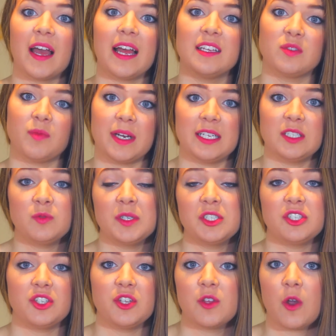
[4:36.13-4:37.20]
that is when I
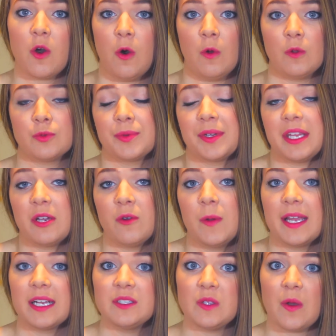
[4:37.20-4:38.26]
switch it to the cold really quick